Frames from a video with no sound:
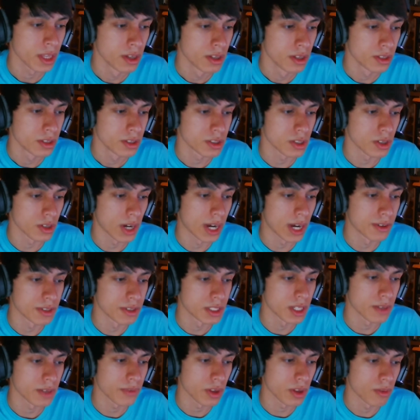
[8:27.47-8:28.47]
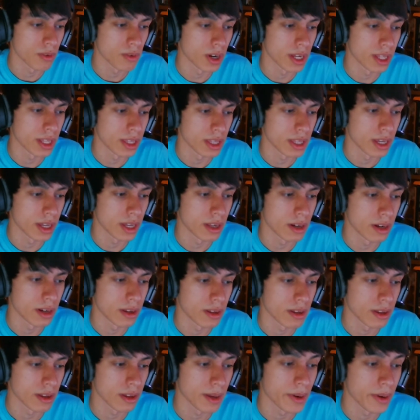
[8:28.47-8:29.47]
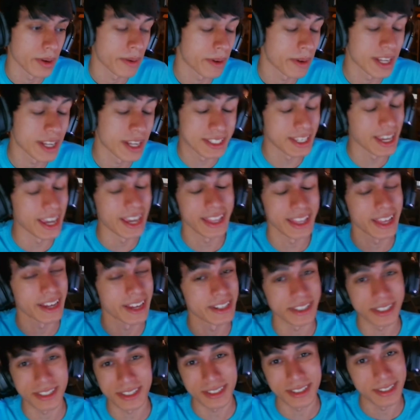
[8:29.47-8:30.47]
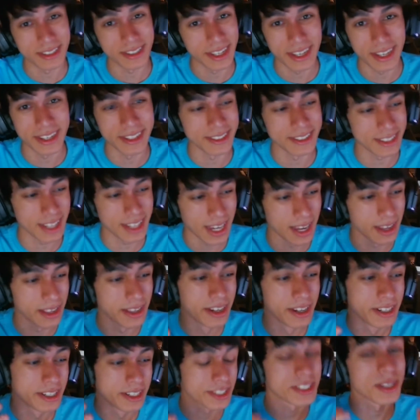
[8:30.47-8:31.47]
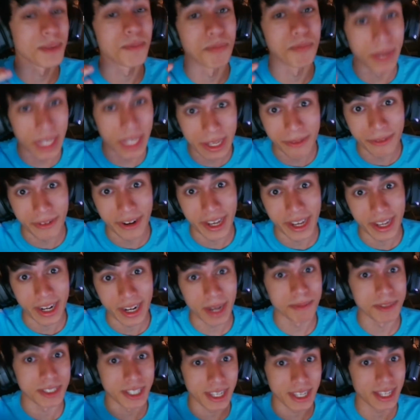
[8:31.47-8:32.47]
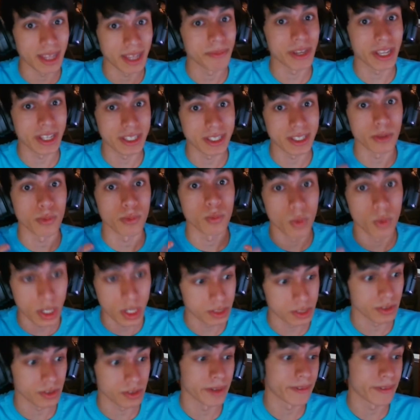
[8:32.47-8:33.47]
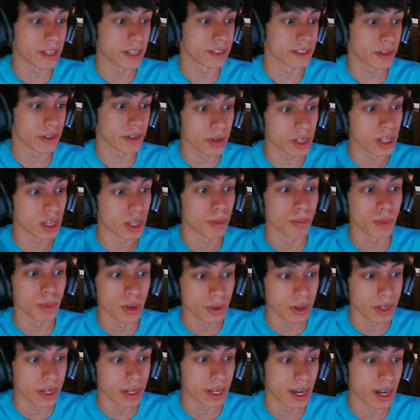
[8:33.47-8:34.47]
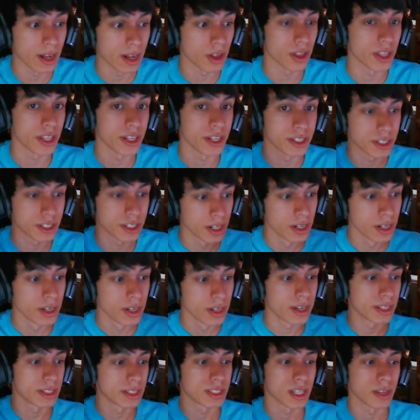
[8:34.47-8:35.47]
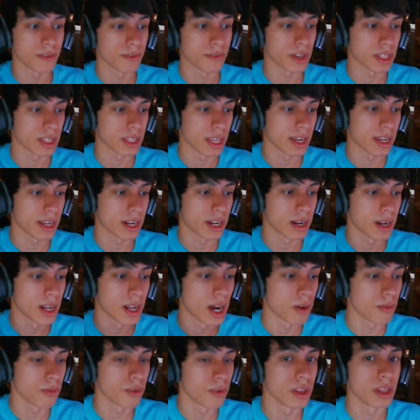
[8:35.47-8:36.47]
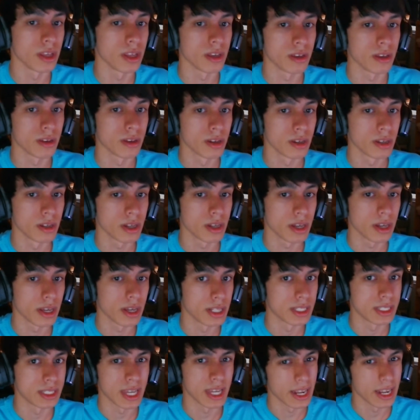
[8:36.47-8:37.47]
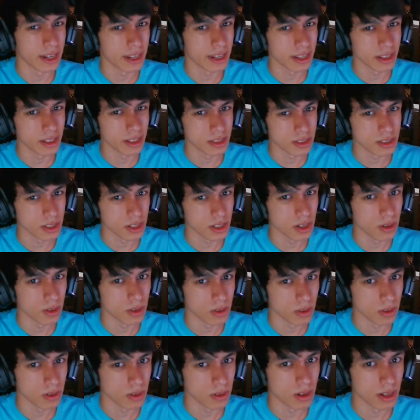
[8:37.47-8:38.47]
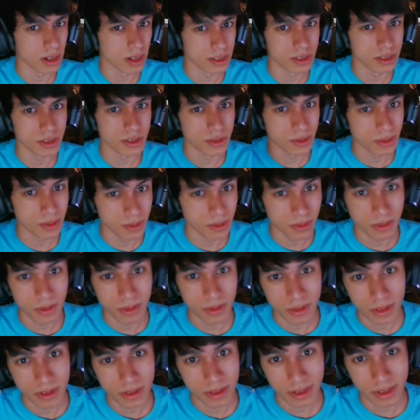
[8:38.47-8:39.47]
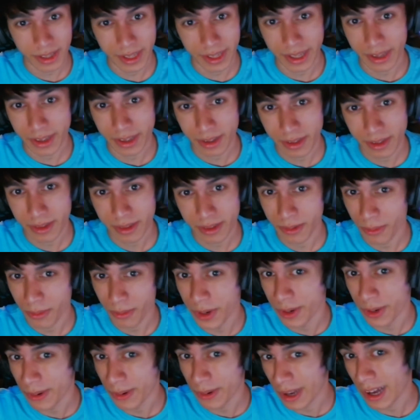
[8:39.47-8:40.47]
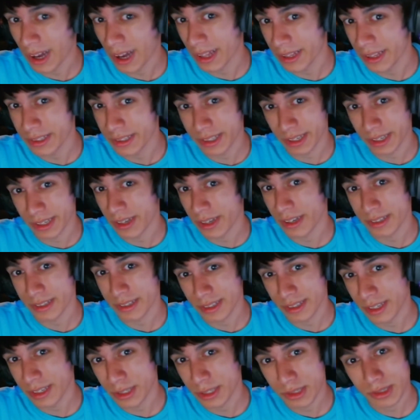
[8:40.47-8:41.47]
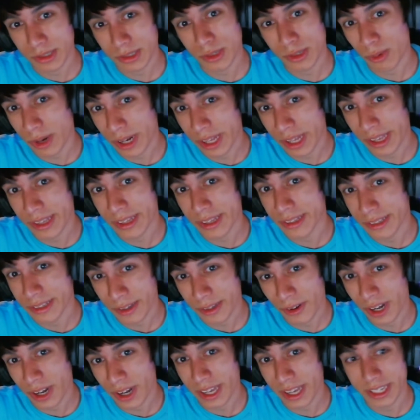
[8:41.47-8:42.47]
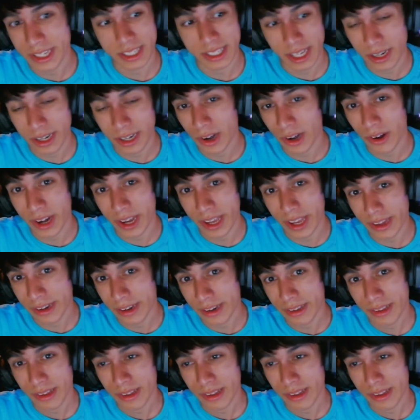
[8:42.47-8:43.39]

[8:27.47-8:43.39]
So I was definitely right in the end. I'm not saying that just to be right. I'm saying that because I was right, because I'm going to community college and stuff like that, and I'm not really intending to go onto like real college that costs like 20 grand, 10 grand.